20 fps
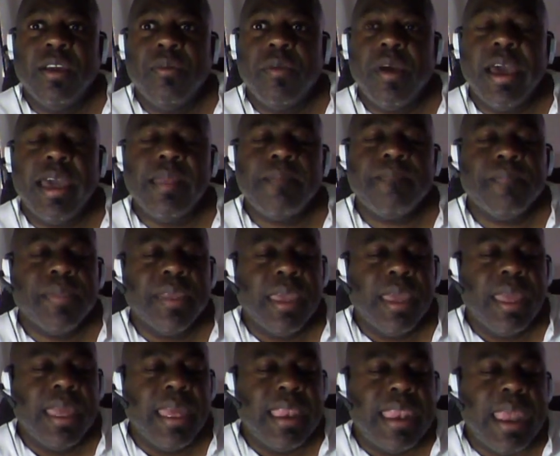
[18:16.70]
right?
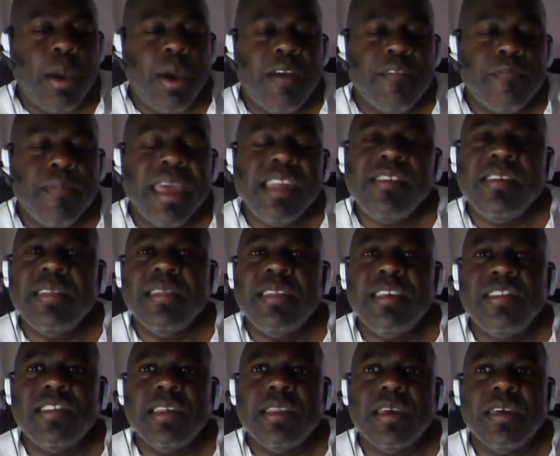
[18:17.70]
Now, I've mentioned
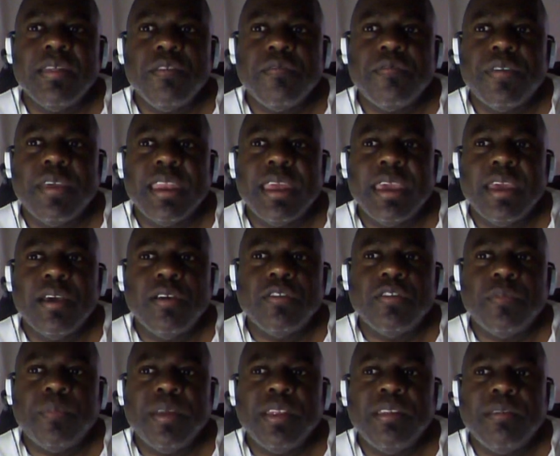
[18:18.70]
this in other
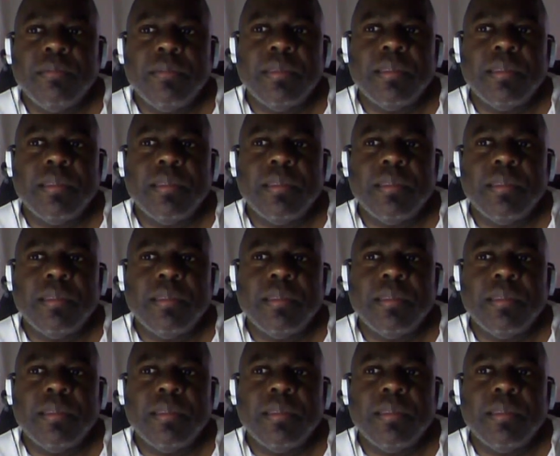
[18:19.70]
videos, but